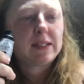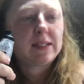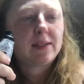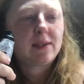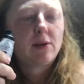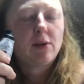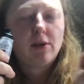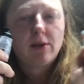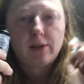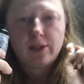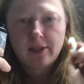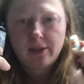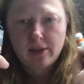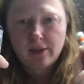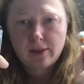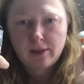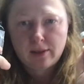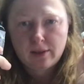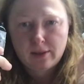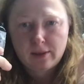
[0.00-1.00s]
So
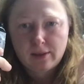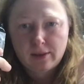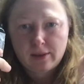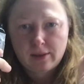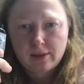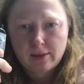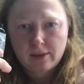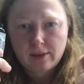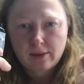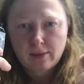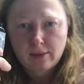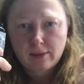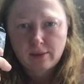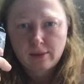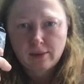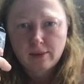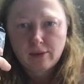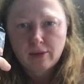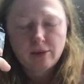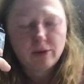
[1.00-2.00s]
the
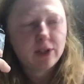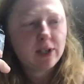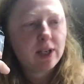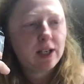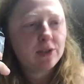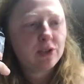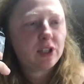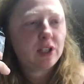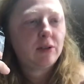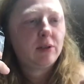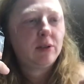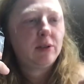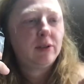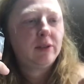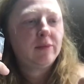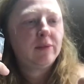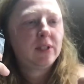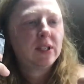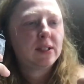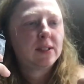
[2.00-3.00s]
the orange
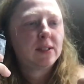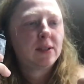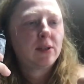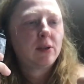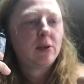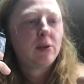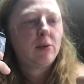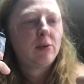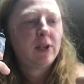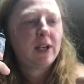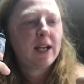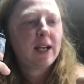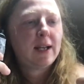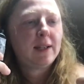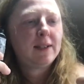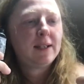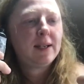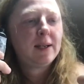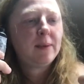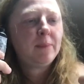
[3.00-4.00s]
color was uh,
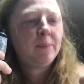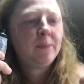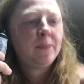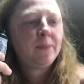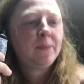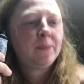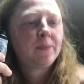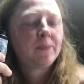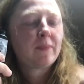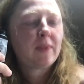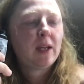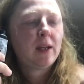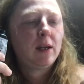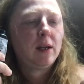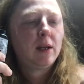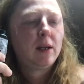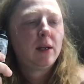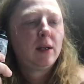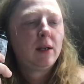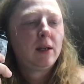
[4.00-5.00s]
Horadam,
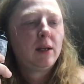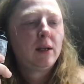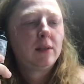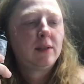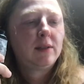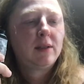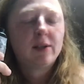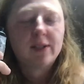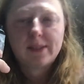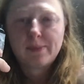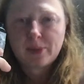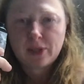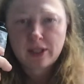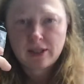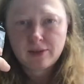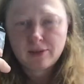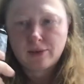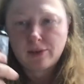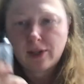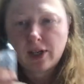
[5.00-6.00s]
uh,
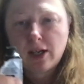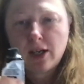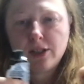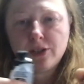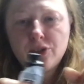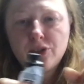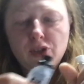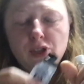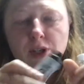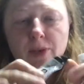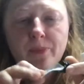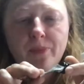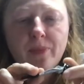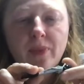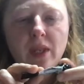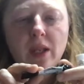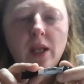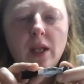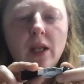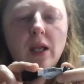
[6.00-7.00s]
transparent orange
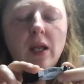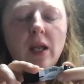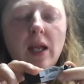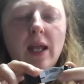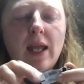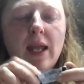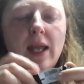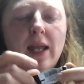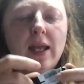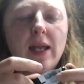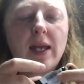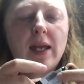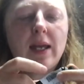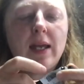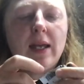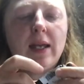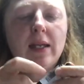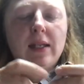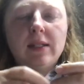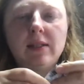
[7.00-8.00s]

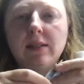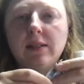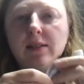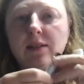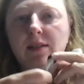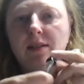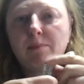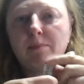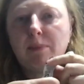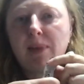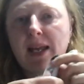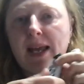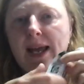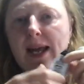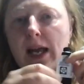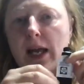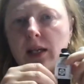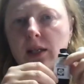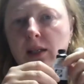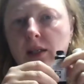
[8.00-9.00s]
and the
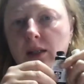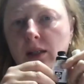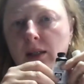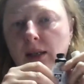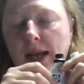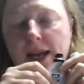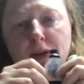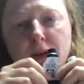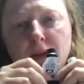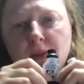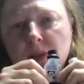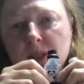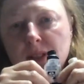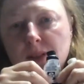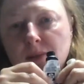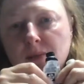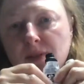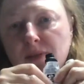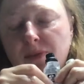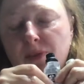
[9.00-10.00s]
black i always
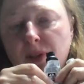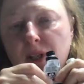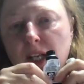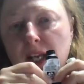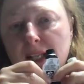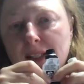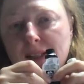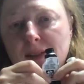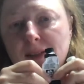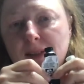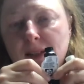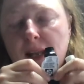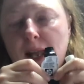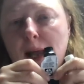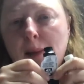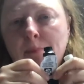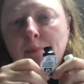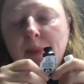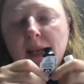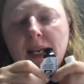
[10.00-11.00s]
use for cats
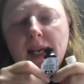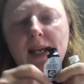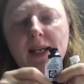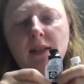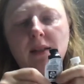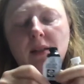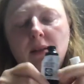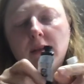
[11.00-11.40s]
lamp black